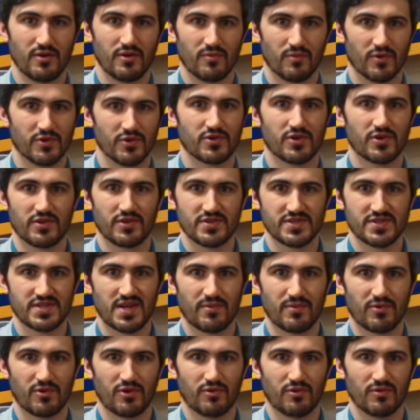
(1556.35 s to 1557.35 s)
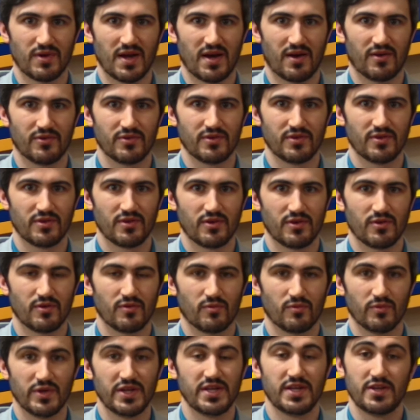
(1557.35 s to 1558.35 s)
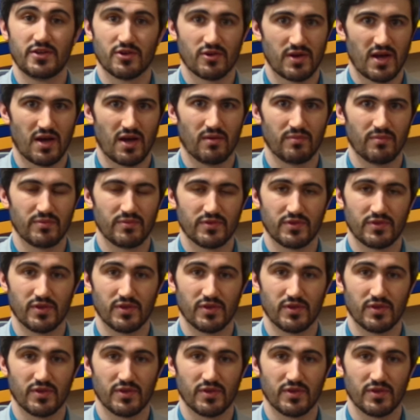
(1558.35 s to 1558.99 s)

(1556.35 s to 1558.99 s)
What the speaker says: we're turning this neighborhood around. We need your help.